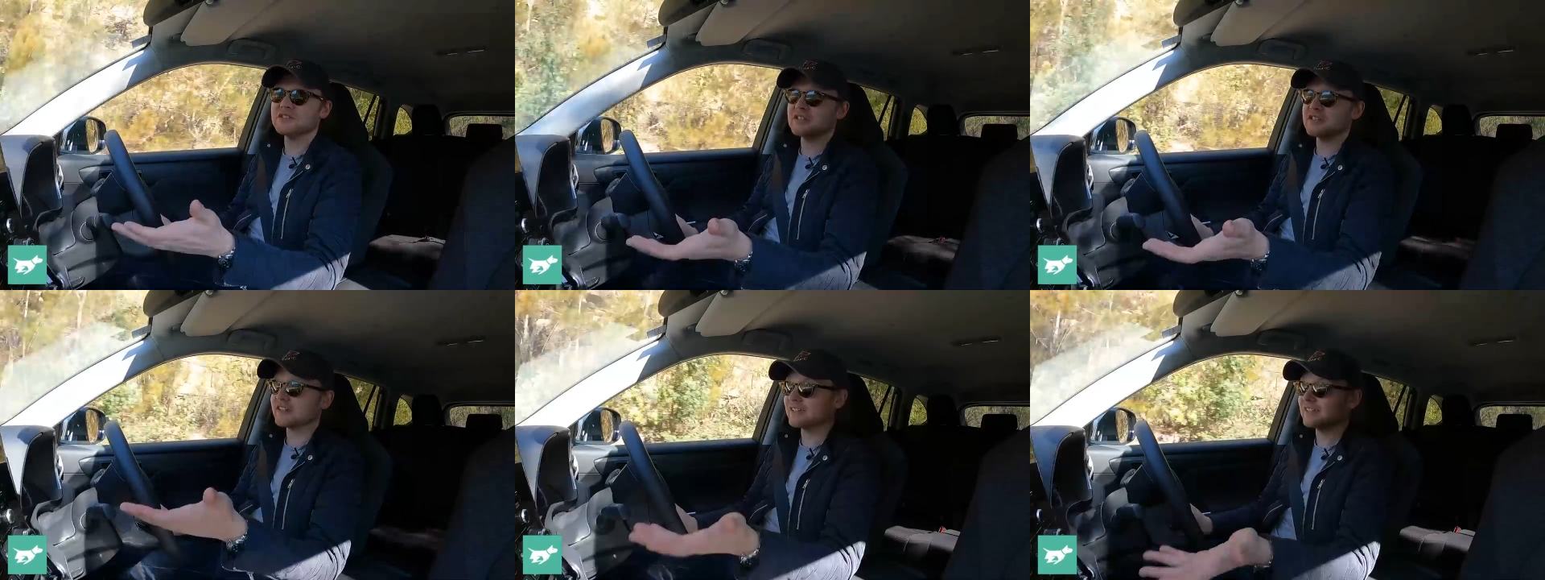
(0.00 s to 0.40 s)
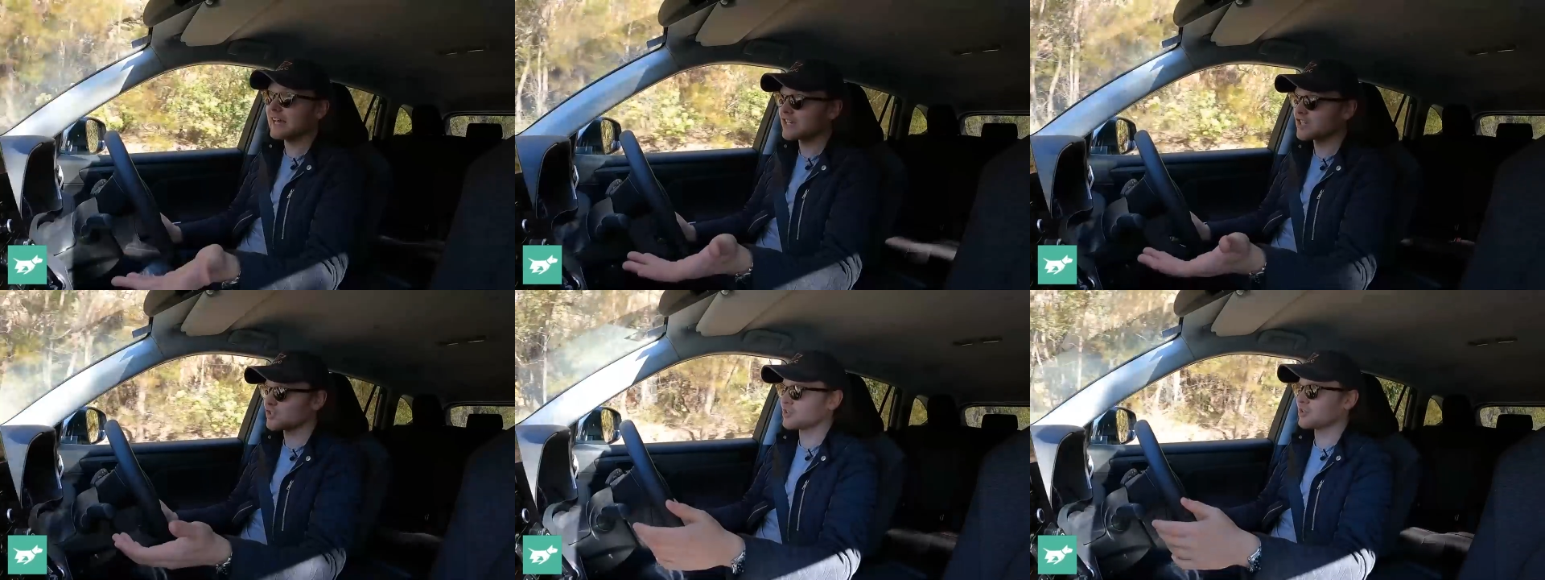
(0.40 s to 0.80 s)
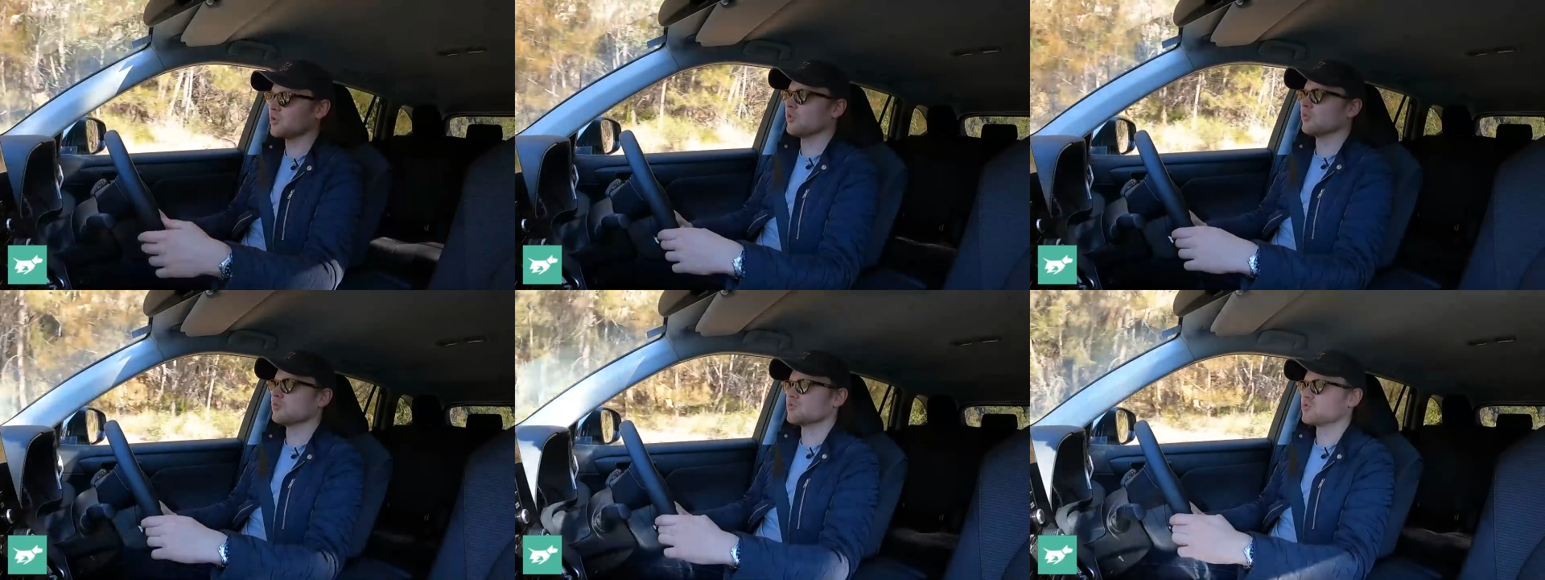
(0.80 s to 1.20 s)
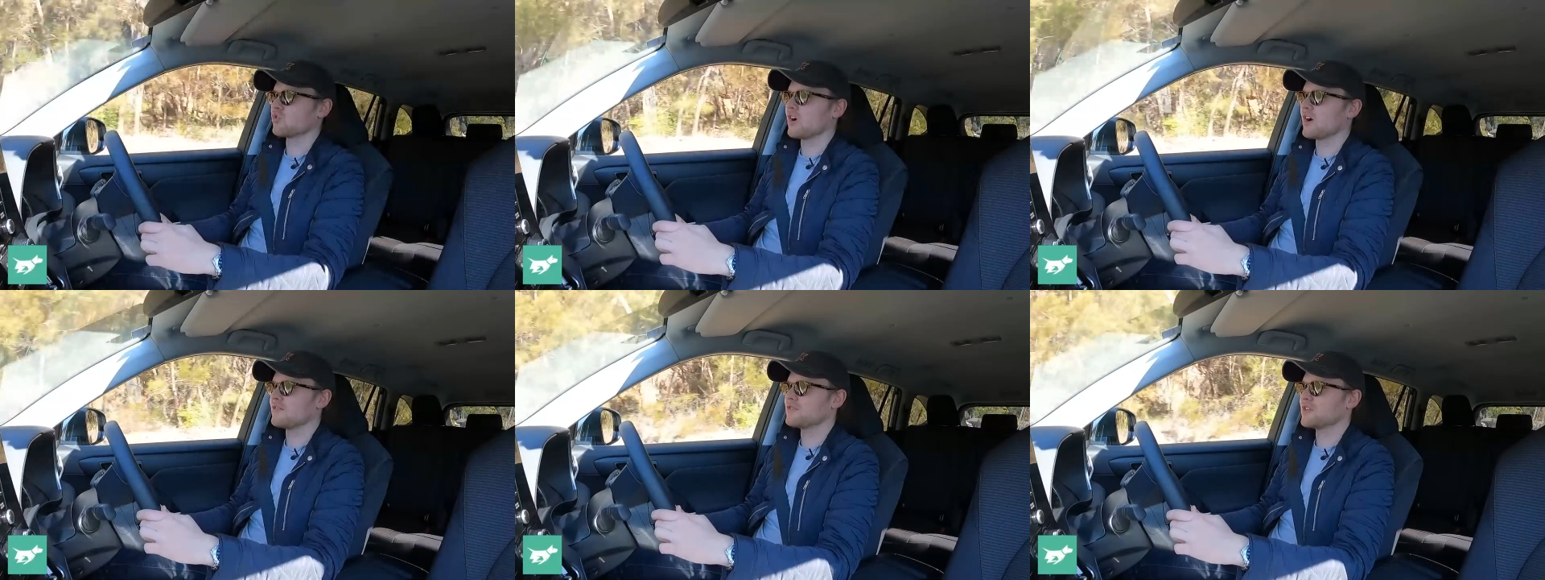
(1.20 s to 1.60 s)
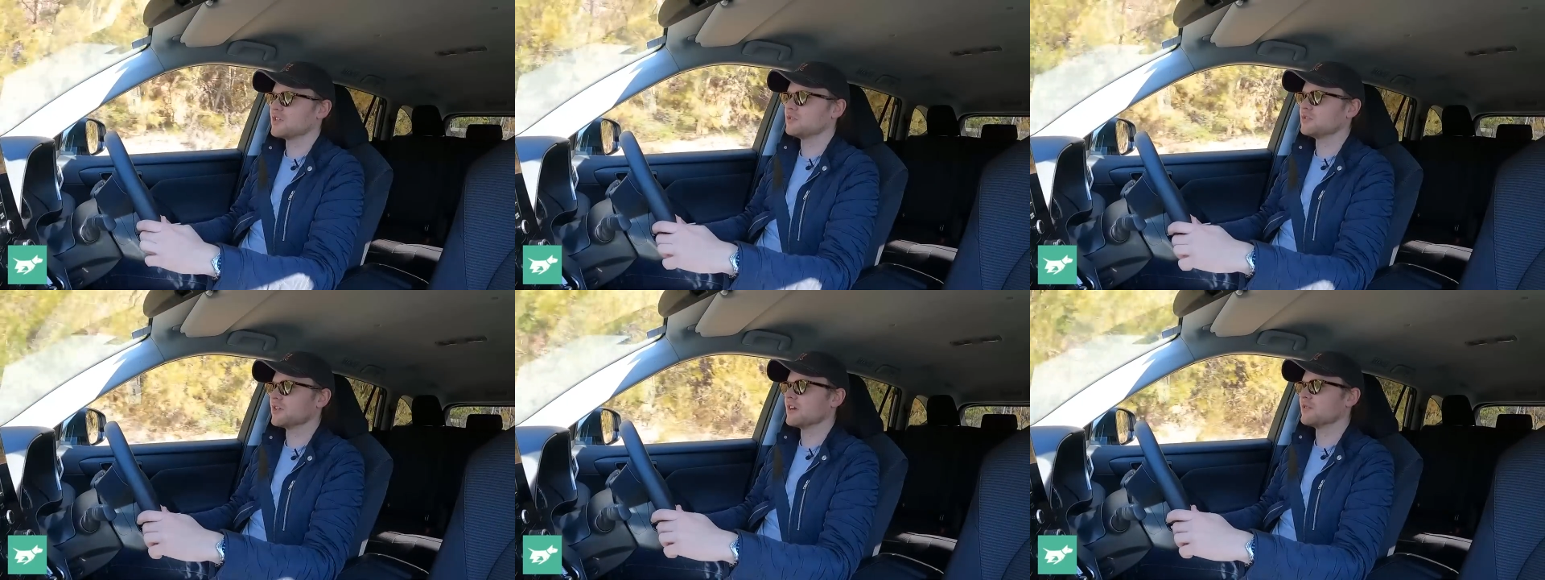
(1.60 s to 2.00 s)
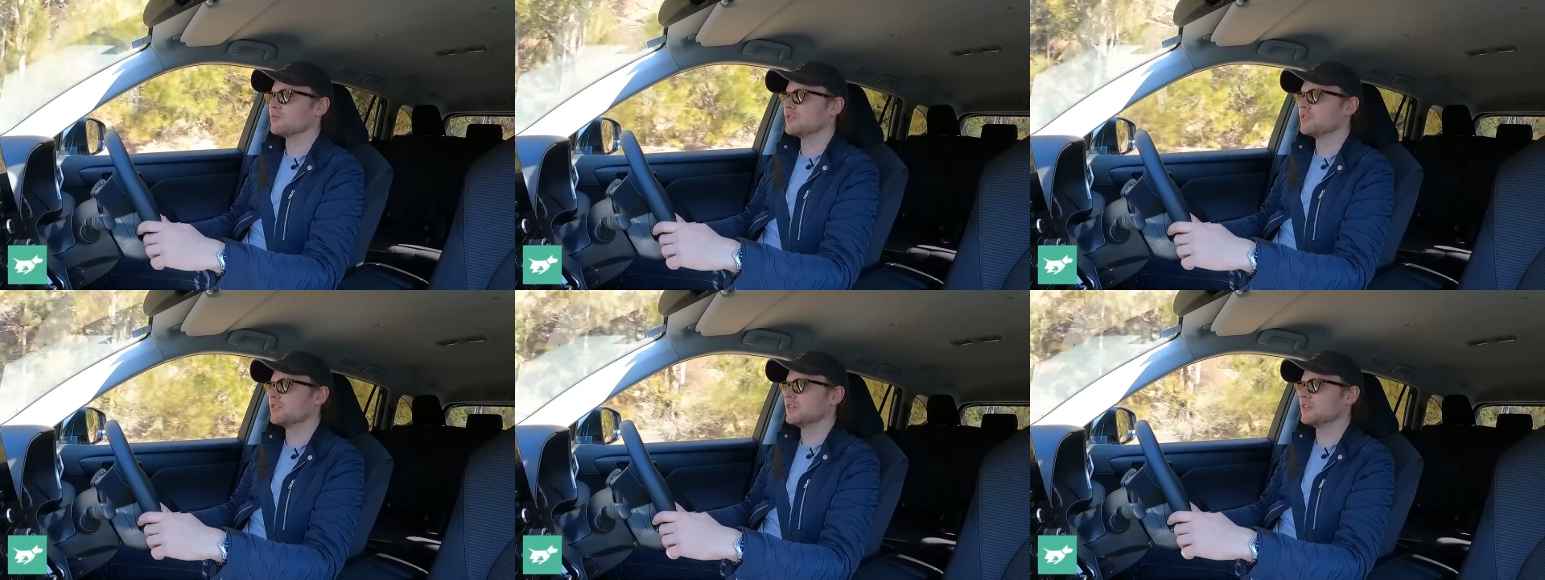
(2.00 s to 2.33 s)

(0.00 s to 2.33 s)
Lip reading: to the electric all-wheel drive that you get with